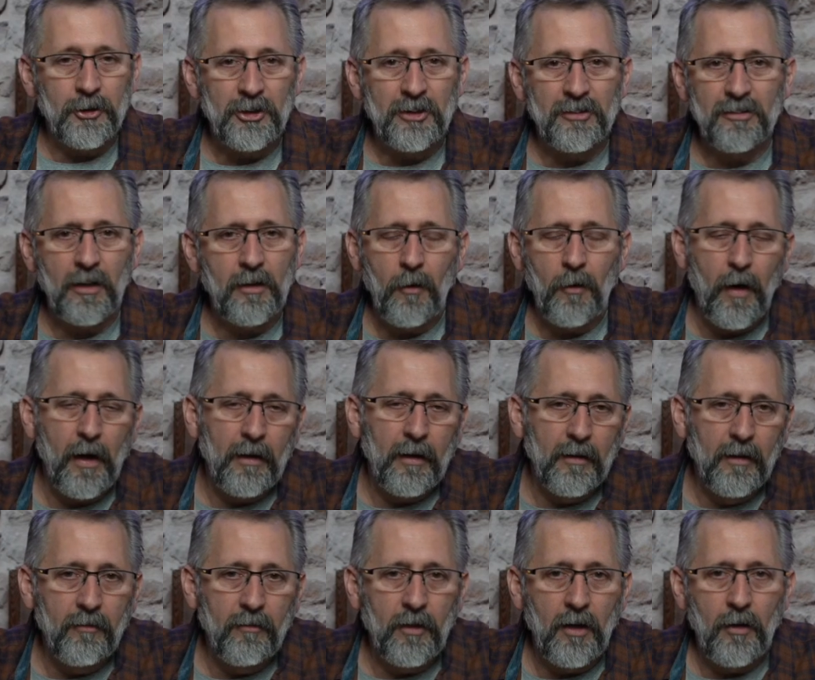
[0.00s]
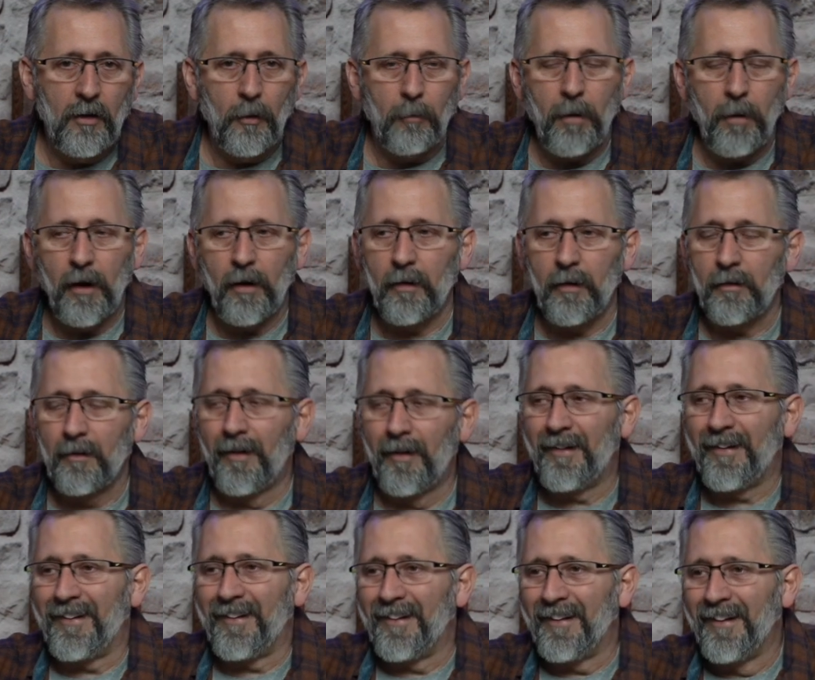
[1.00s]
she said, no, I ain't living in no barn.
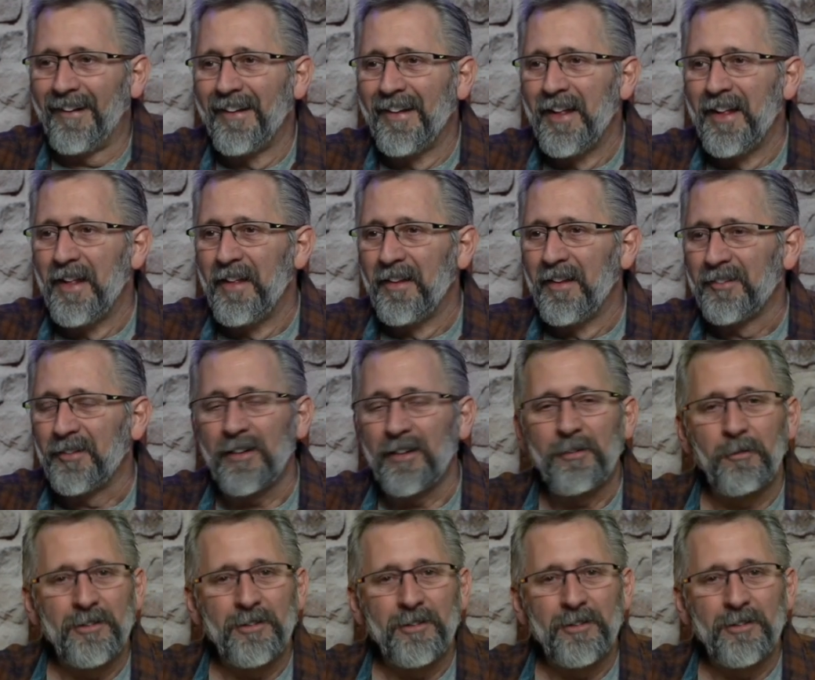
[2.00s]
So I said,